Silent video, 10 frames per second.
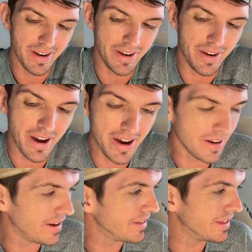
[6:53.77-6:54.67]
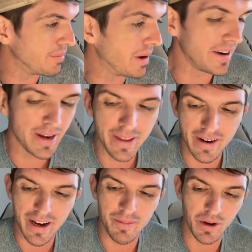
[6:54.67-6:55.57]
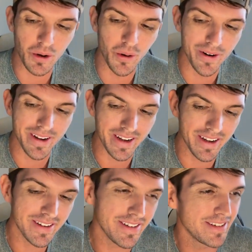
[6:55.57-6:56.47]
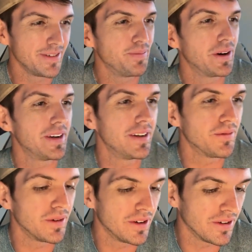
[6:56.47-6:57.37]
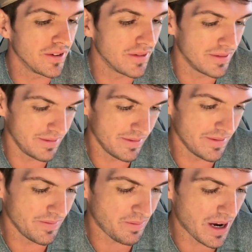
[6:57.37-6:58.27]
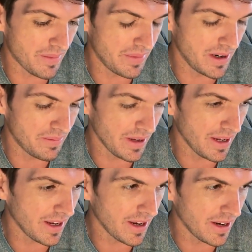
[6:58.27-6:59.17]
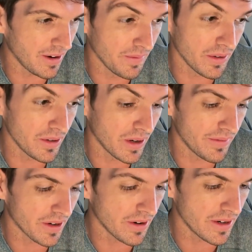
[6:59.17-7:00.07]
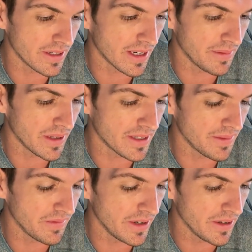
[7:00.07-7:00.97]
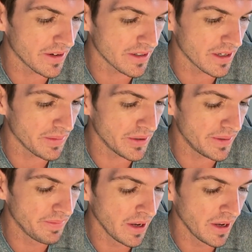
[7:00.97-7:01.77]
not on the Monday that I'm recording it, but it will pop up and hopefully you'll have the card in time by the time the video gets uploaded.